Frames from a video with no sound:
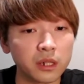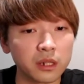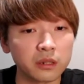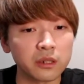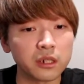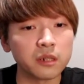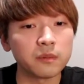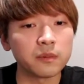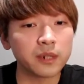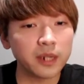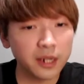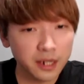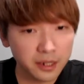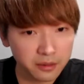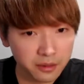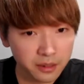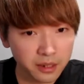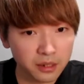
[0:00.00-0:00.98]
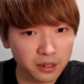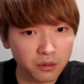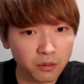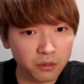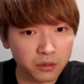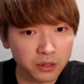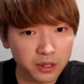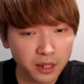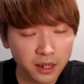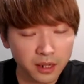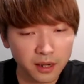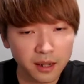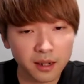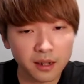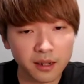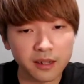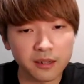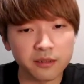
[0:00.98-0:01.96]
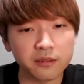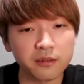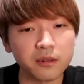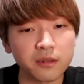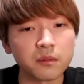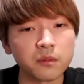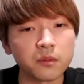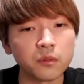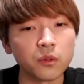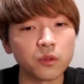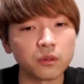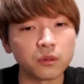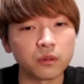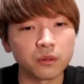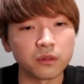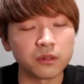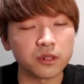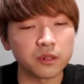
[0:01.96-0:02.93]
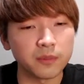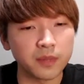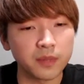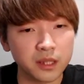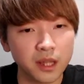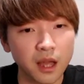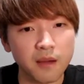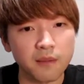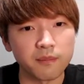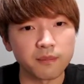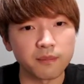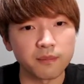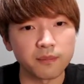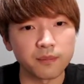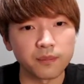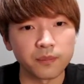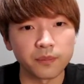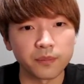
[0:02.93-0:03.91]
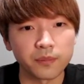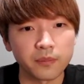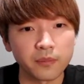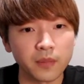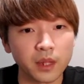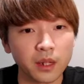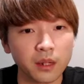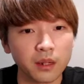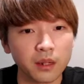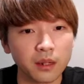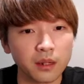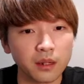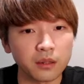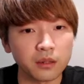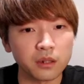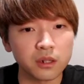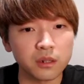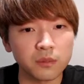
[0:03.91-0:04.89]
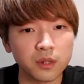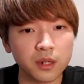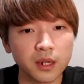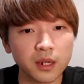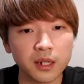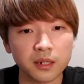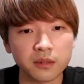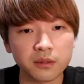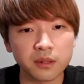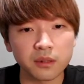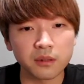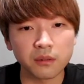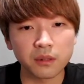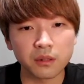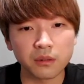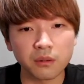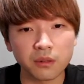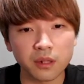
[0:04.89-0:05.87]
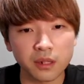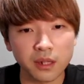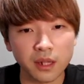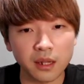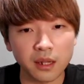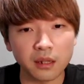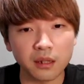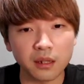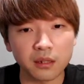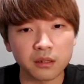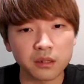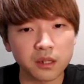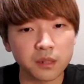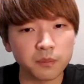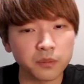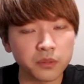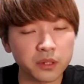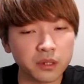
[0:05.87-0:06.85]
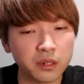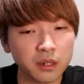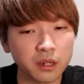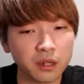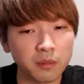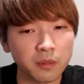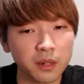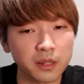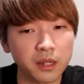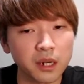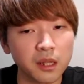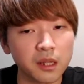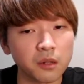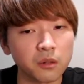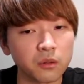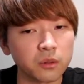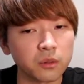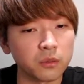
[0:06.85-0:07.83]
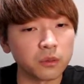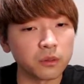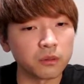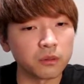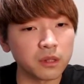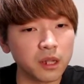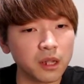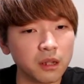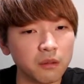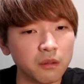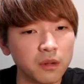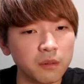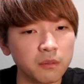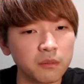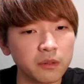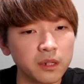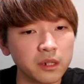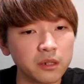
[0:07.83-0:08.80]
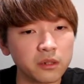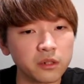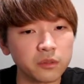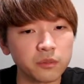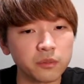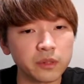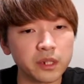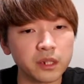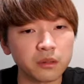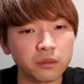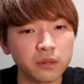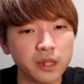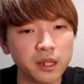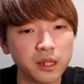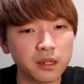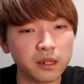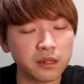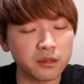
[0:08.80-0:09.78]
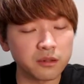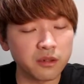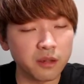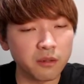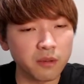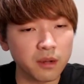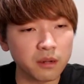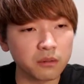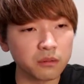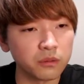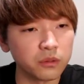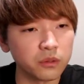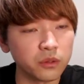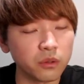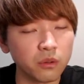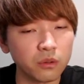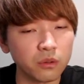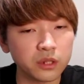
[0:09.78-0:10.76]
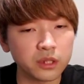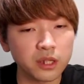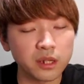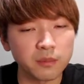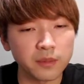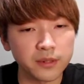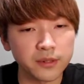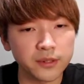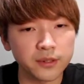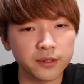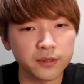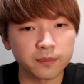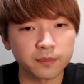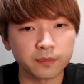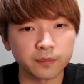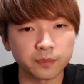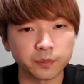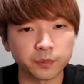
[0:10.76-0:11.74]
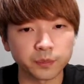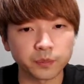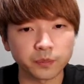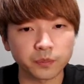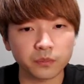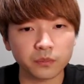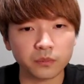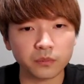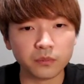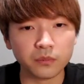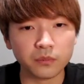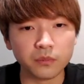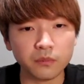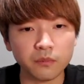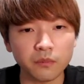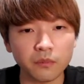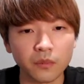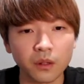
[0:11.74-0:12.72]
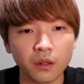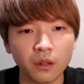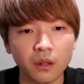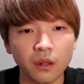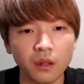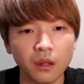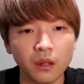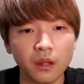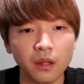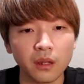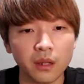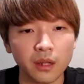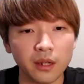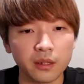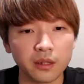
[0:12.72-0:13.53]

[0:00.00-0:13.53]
After the transition to team development, we also introduced Scrum. There are many things that we need to catch up on during the transition to team development, so we are currently running a 1-week sprint.